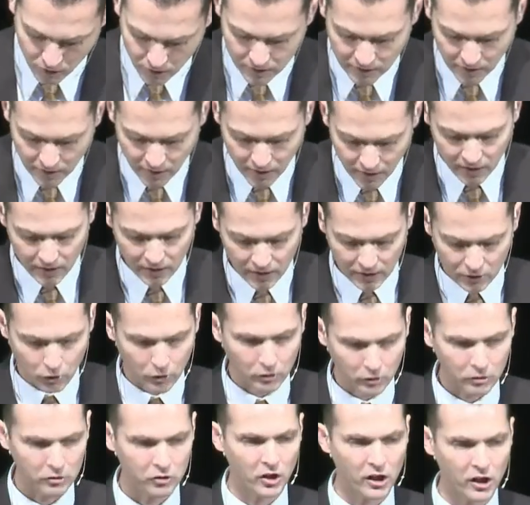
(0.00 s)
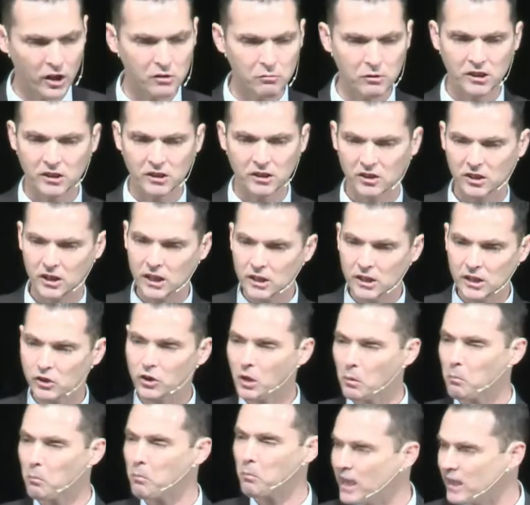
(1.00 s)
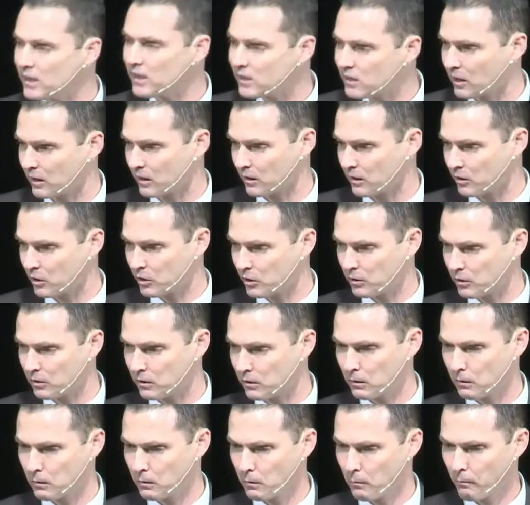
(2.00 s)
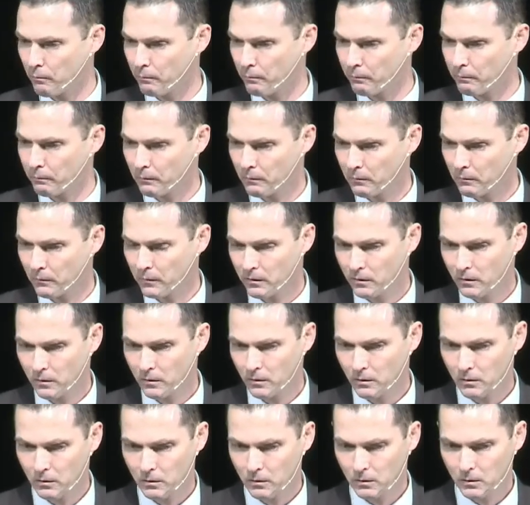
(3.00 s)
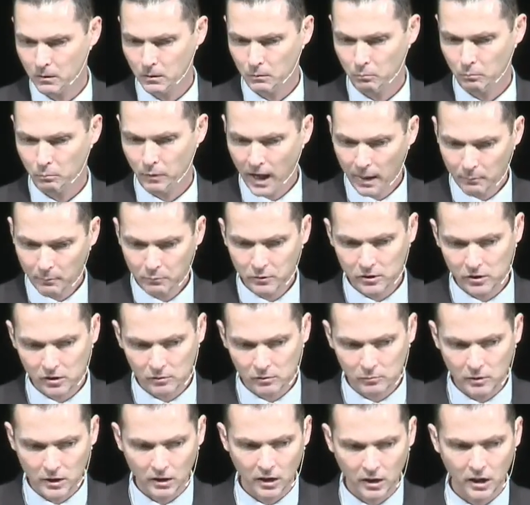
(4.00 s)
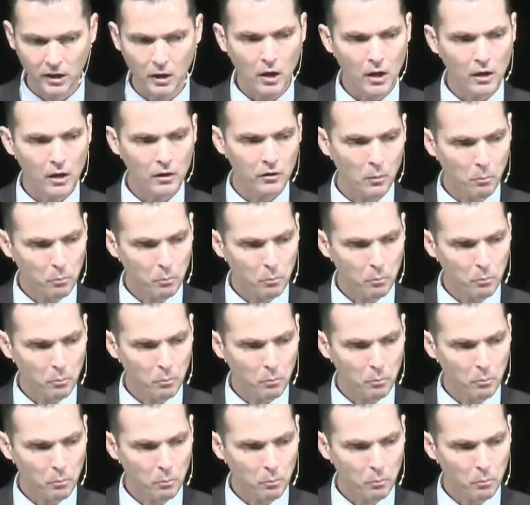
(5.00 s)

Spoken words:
dead, eternal judgment. He says, these are the basics. Baptism and the